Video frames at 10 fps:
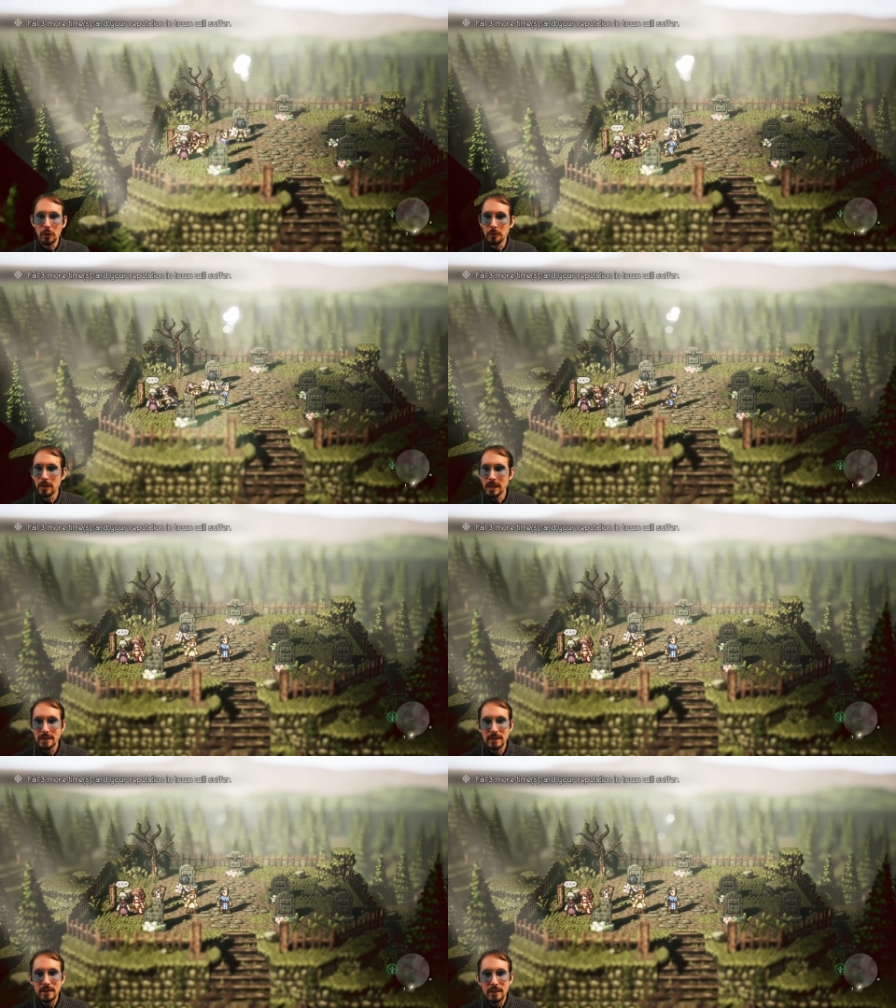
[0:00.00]
All
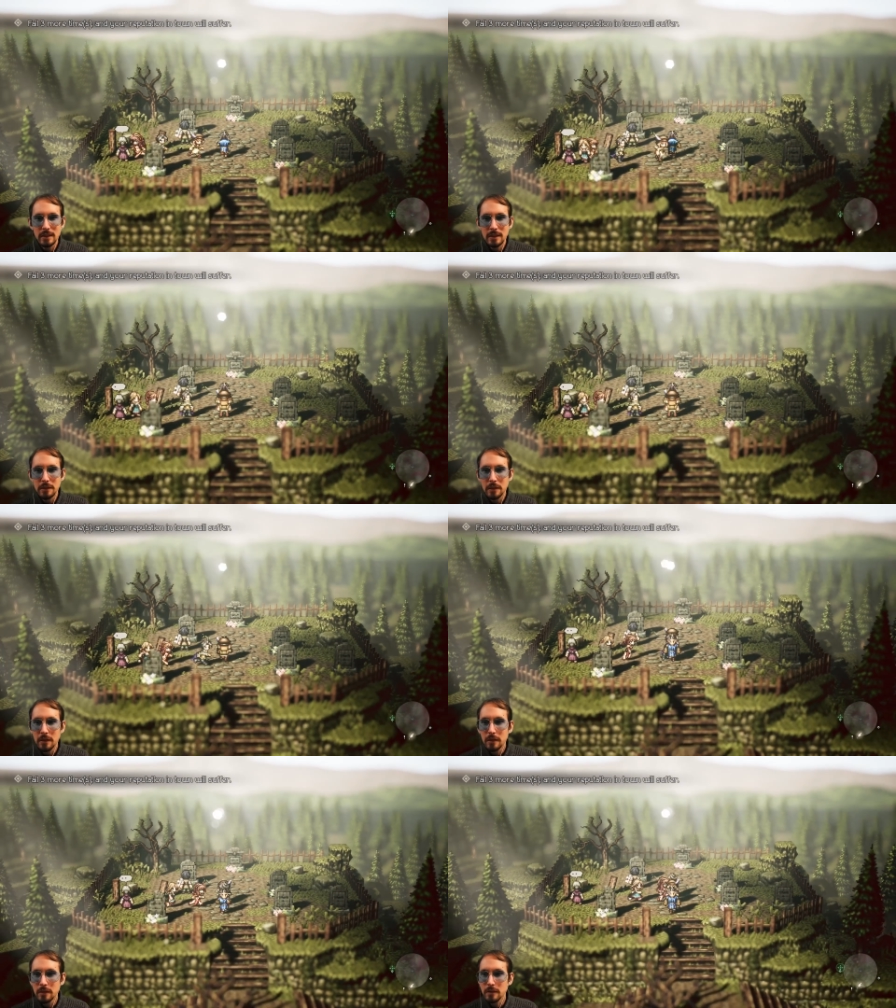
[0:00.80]
right.
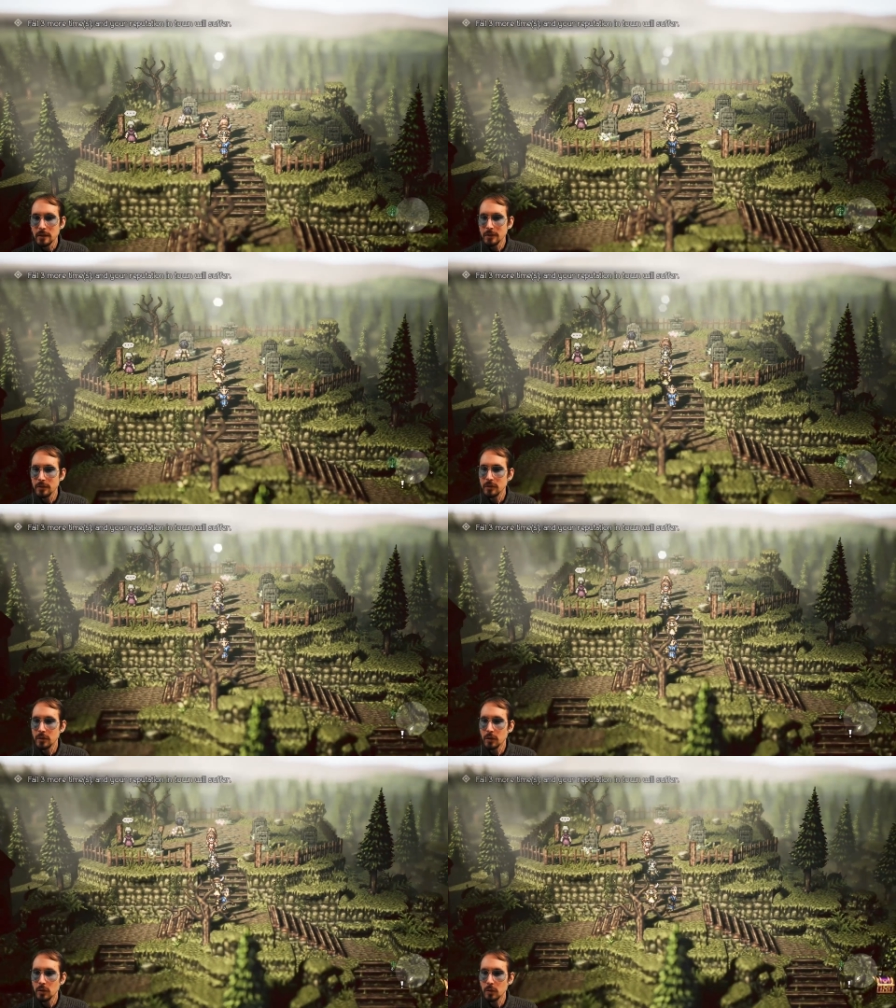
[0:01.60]
Let's
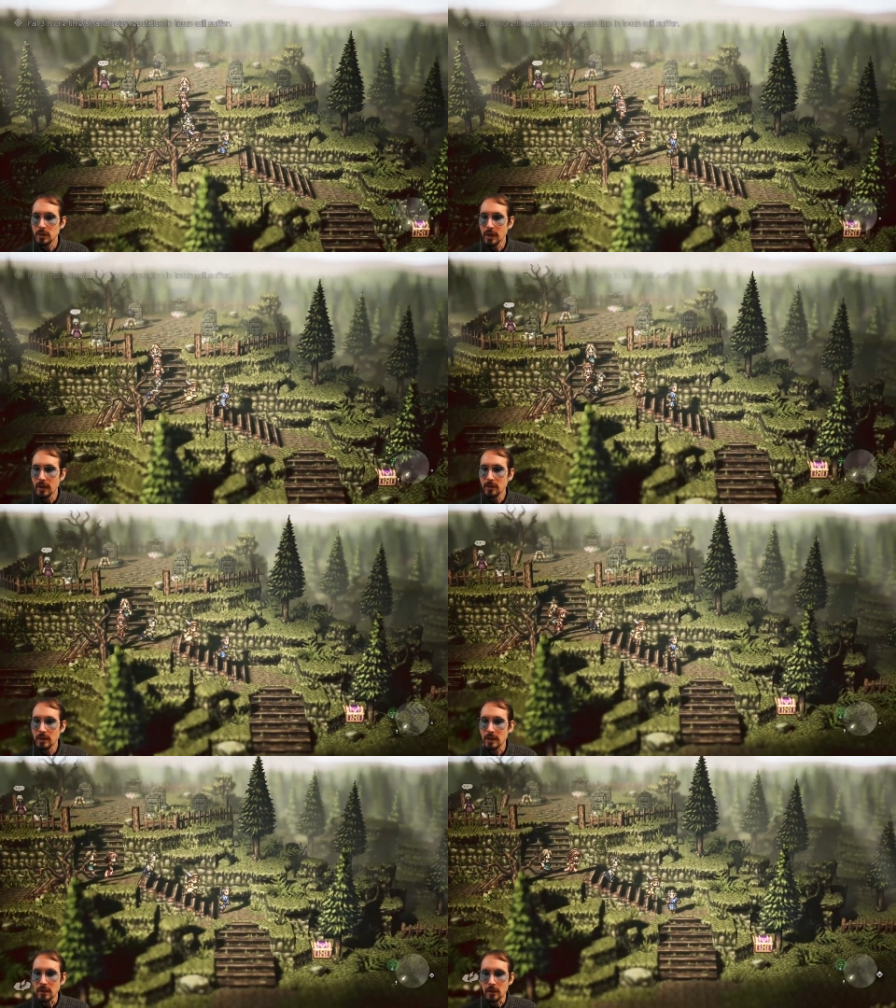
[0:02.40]
go
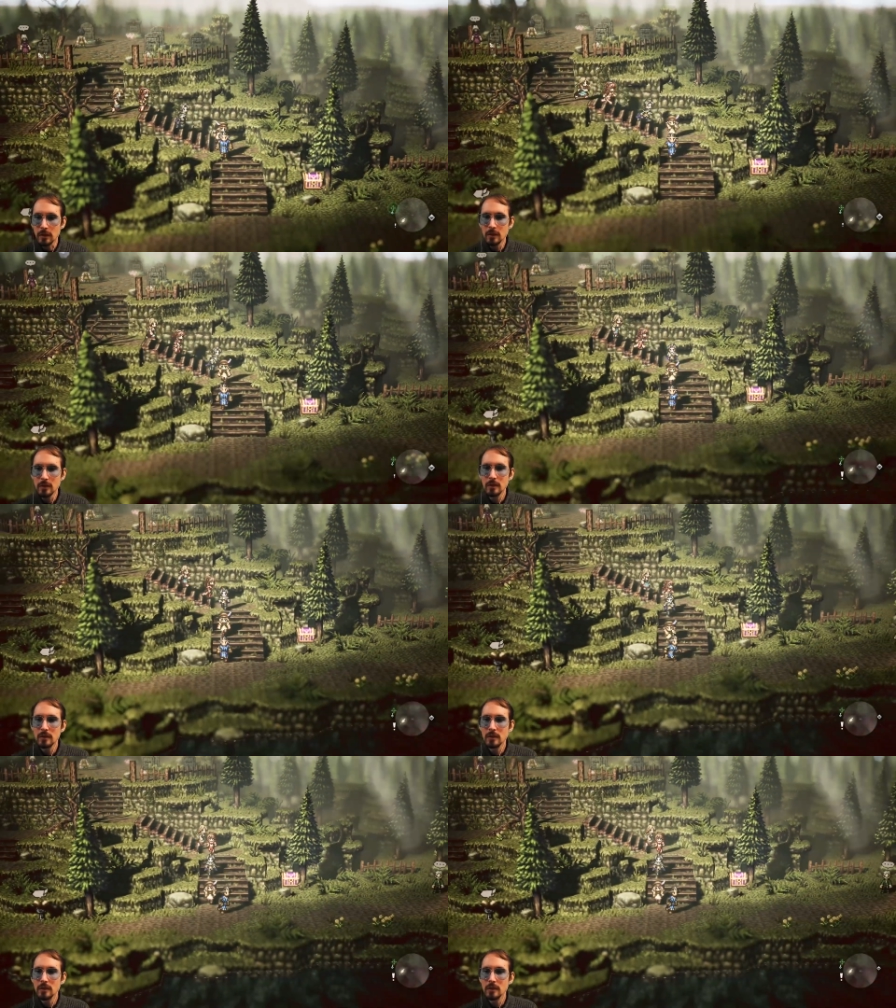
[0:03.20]
down here.